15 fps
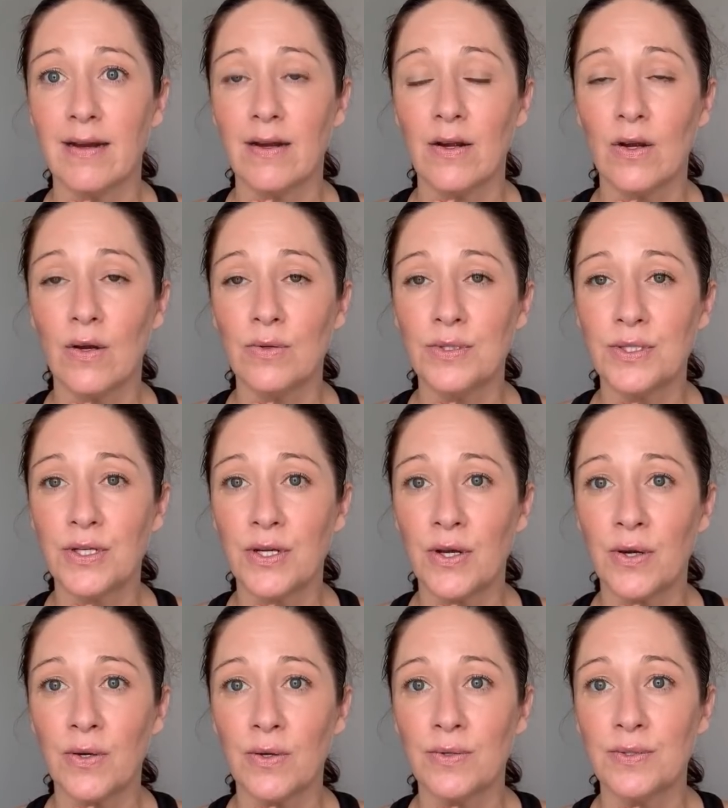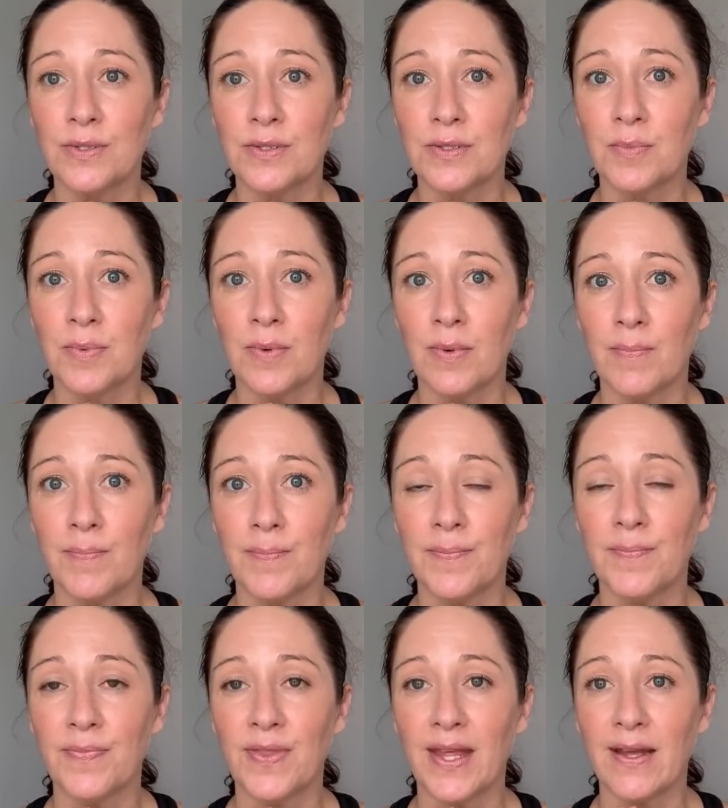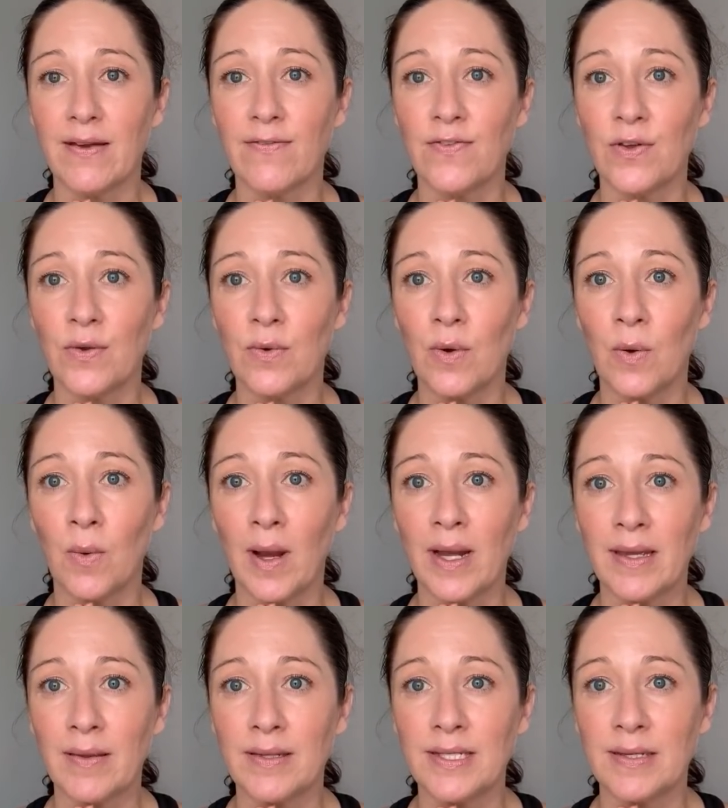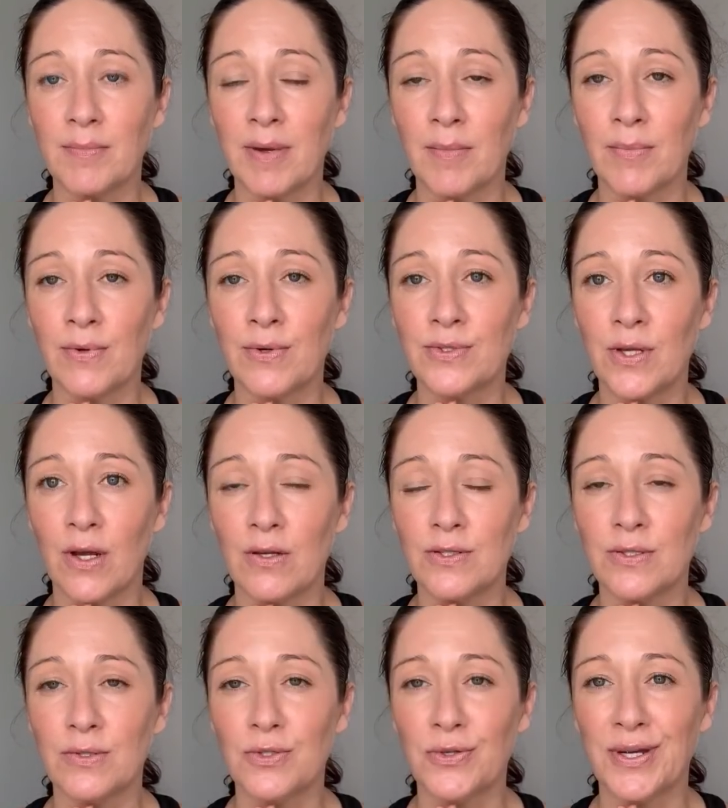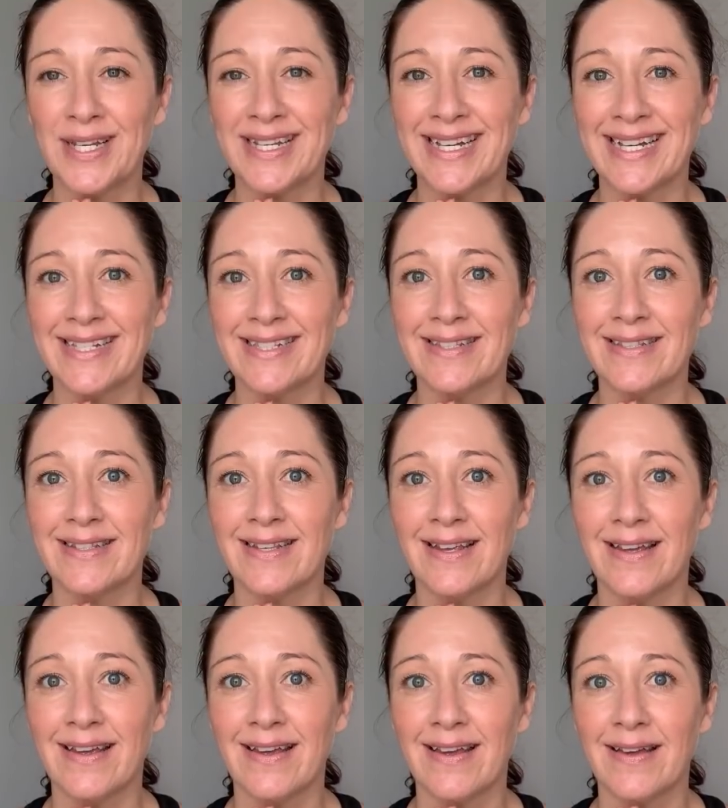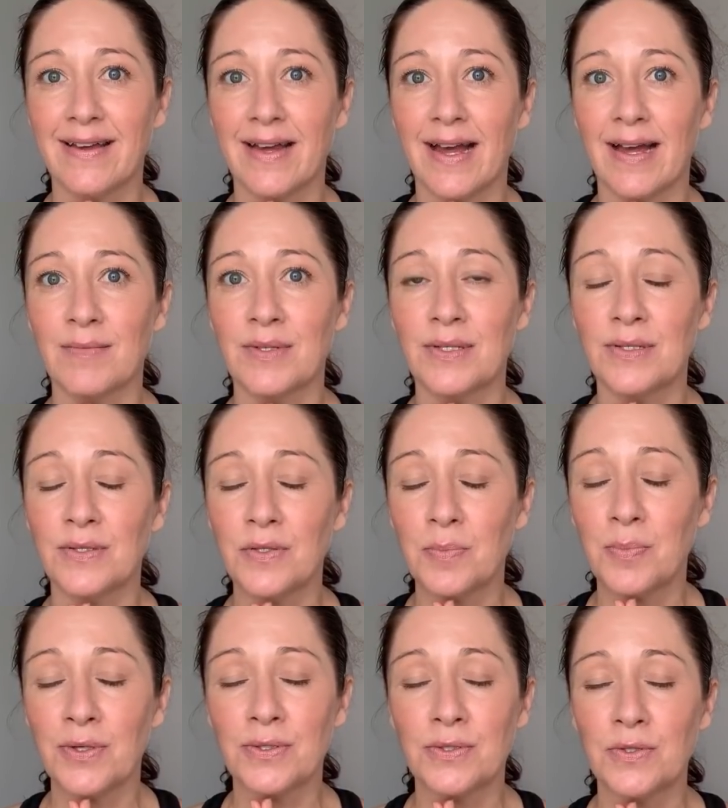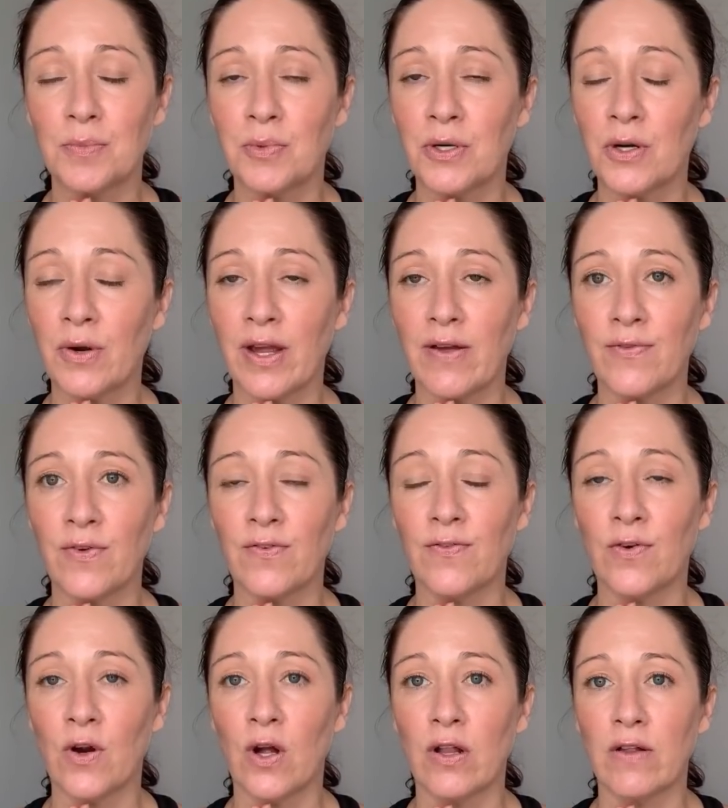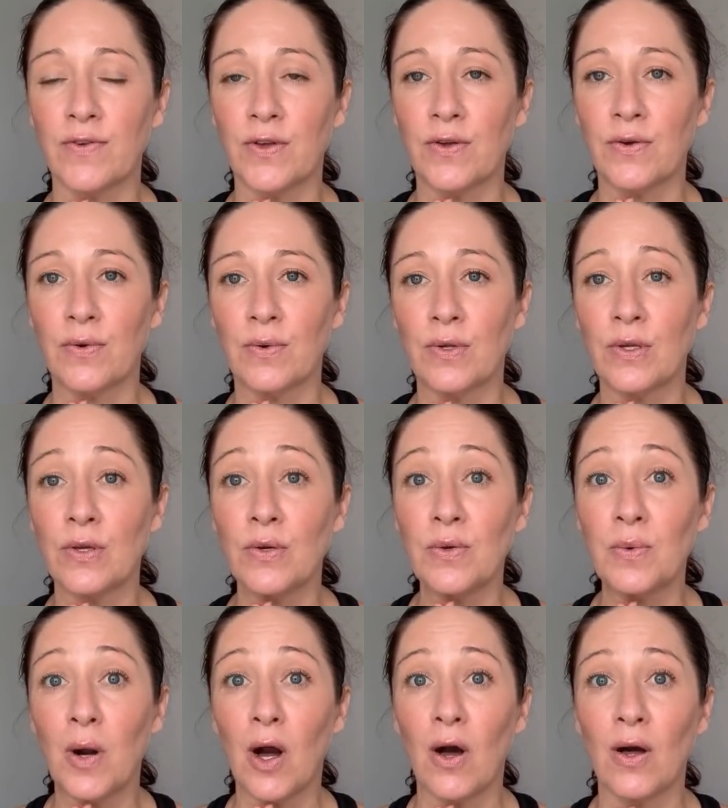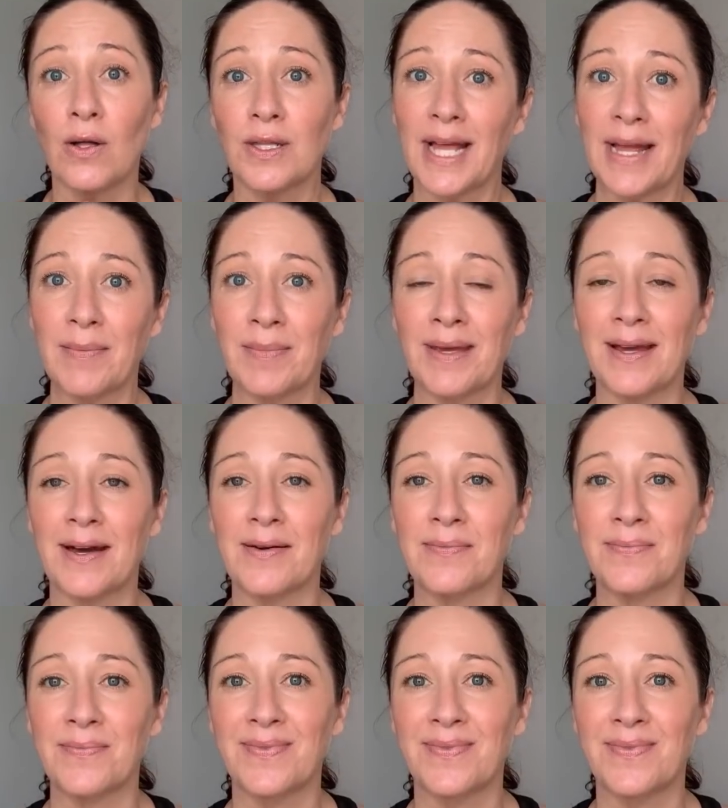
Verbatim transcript: coast to coast. I think a few Hawaii team members also joined us. I'm super, super grateful for all of you. You all light me up.